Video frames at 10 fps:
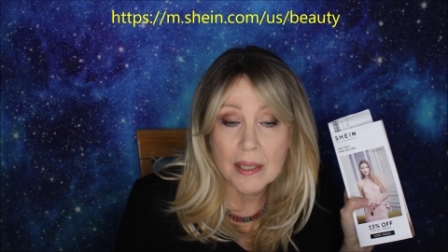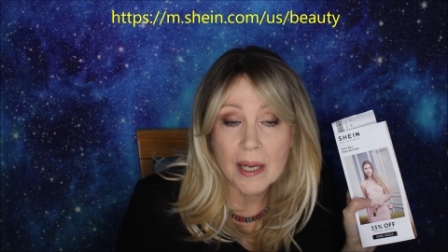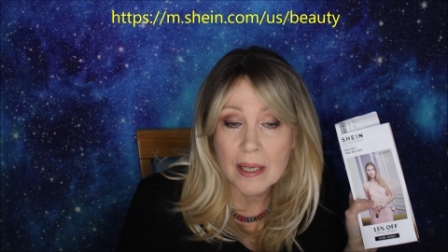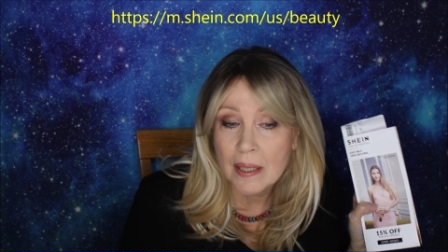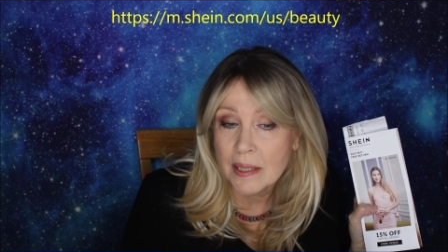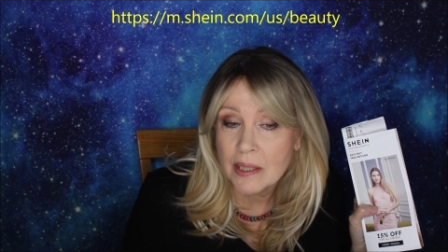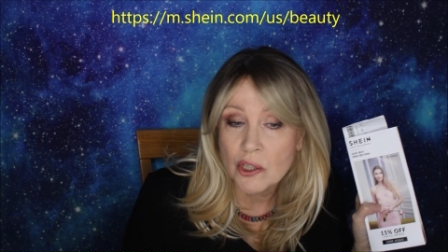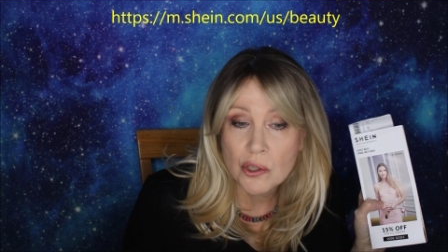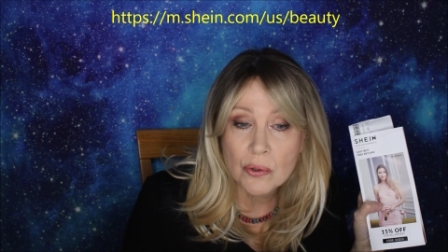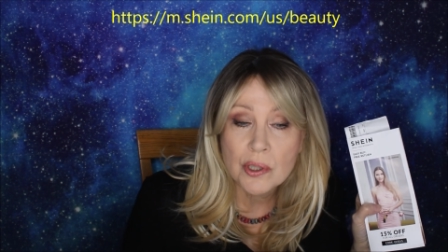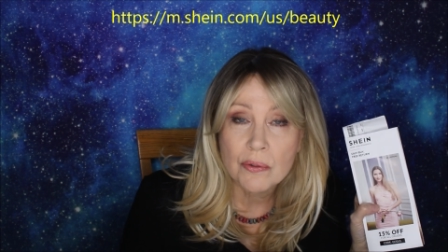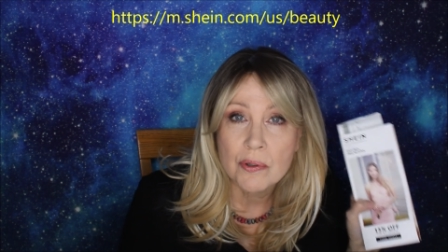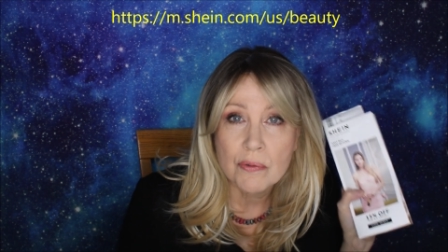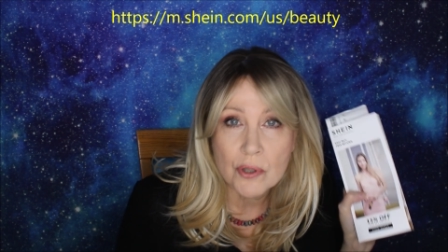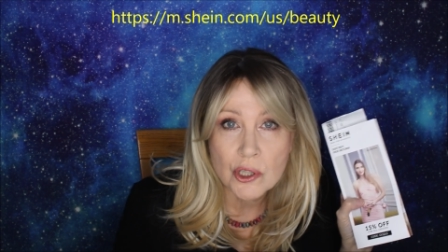and I did 2 different
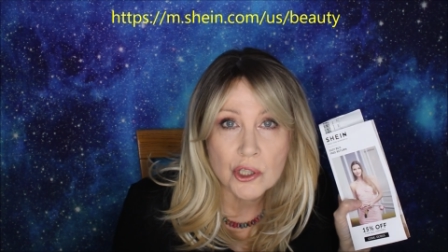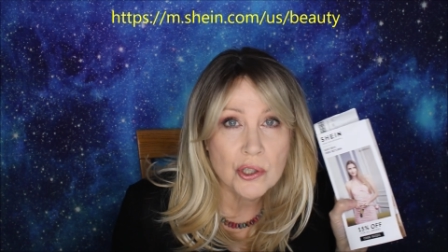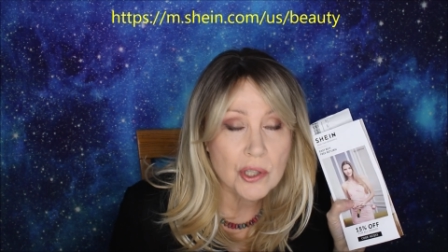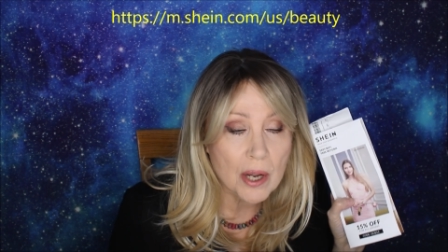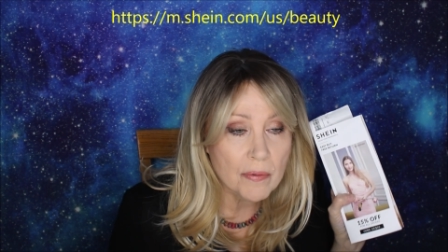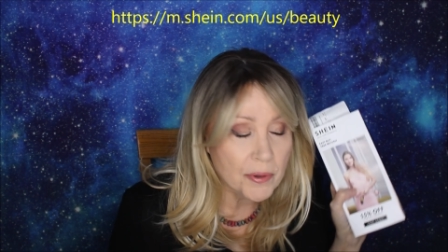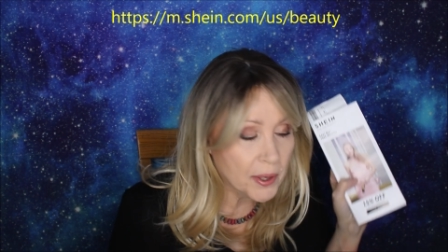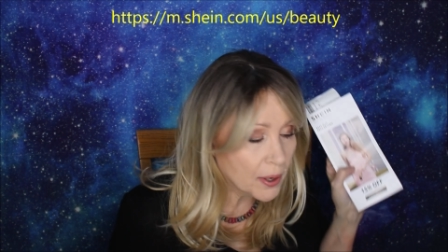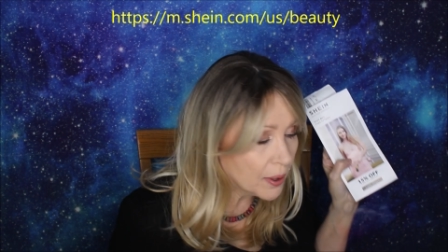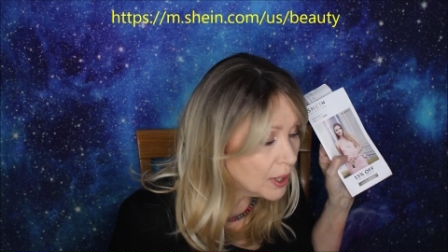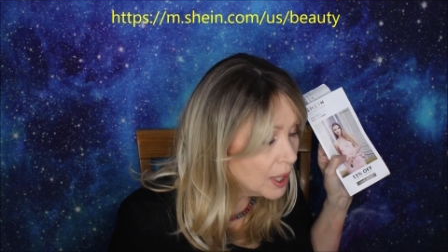versions of their